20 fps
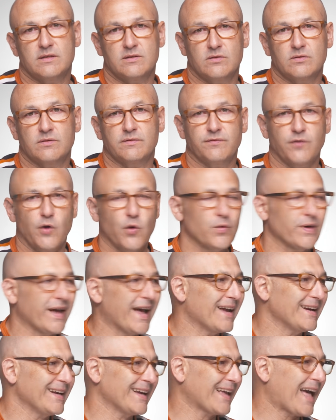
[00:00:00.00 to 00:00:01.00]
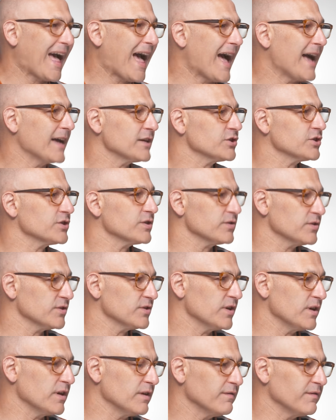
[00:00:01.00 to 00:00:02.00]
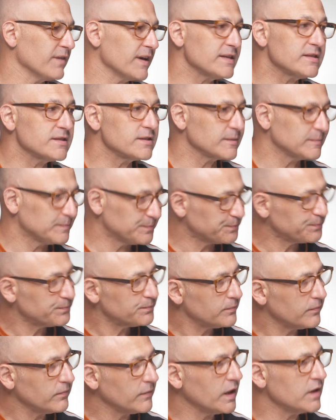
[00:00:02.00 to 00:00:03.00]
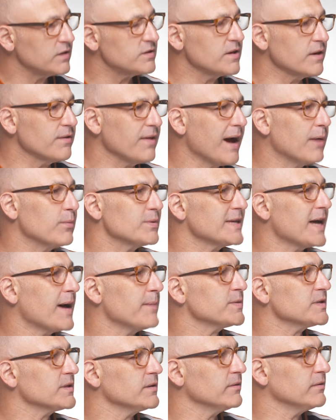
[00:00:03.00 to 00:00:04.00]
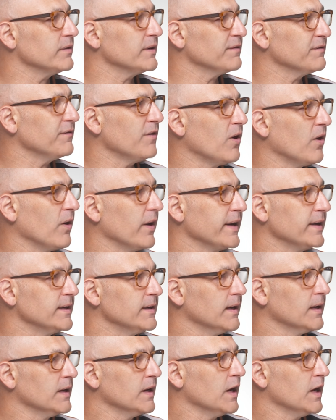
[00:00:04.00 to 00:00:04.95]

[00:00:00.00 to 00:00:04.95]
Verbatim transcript: a sort of volcanic ash surface, so that was absolutely fine.